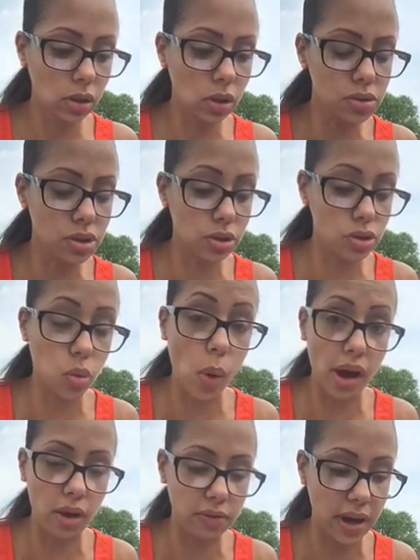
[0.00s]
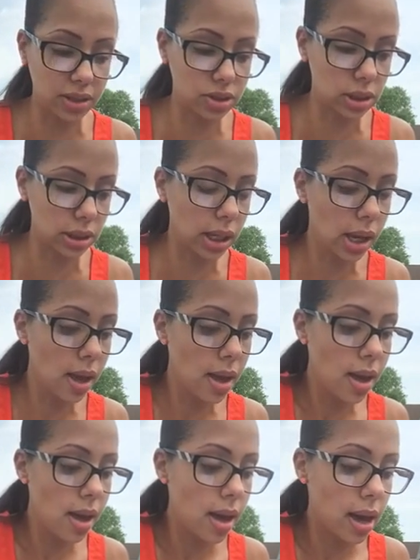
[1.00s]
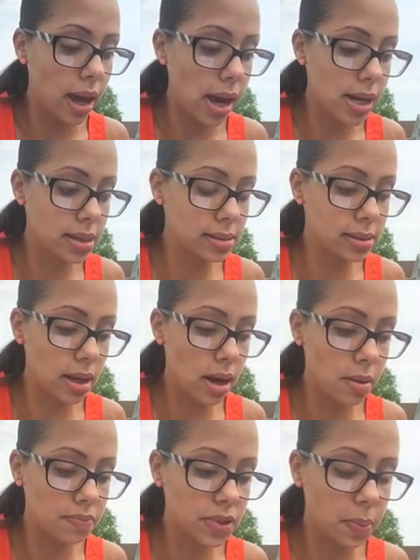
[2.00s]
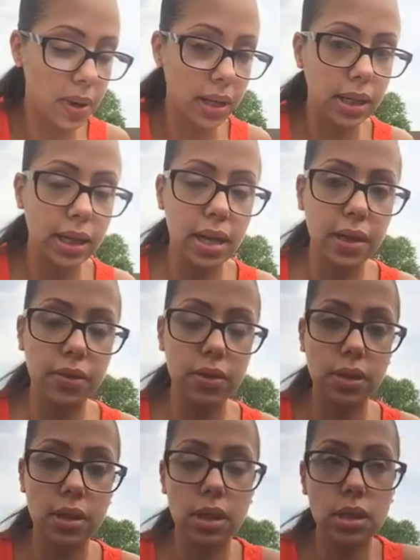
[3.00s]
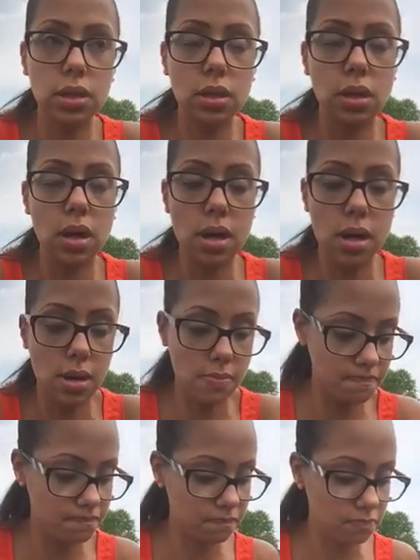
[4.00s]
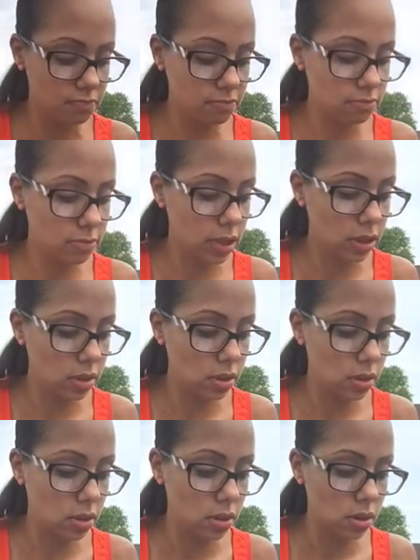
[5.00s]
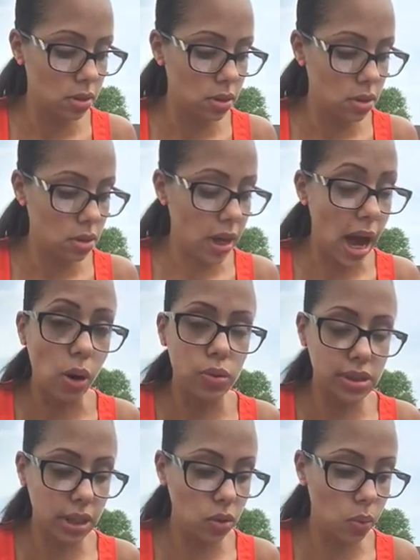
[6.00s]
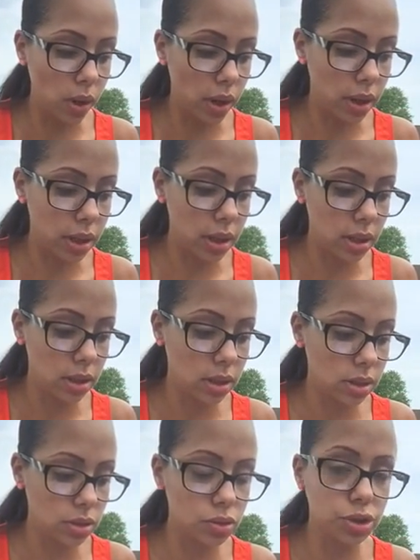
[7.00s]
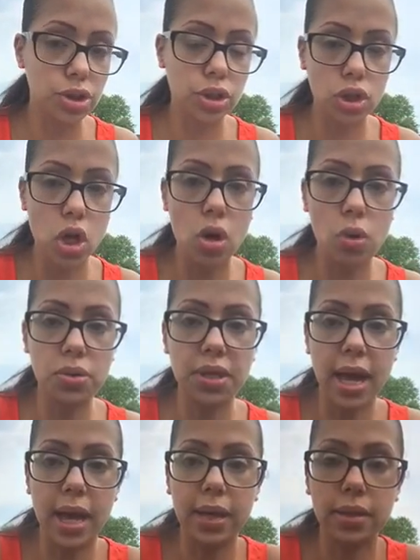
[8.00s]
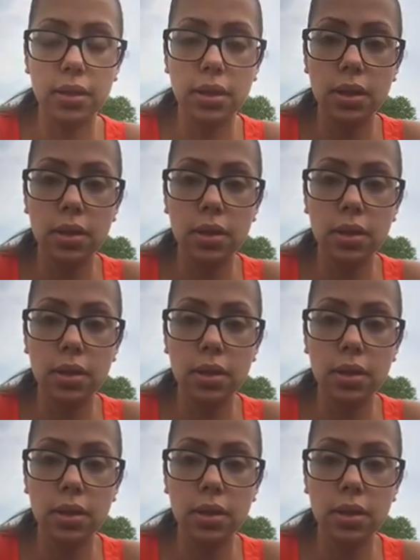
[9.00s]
Closer to 12 actually. And um, depending on the, um, the hours that you work, you should know that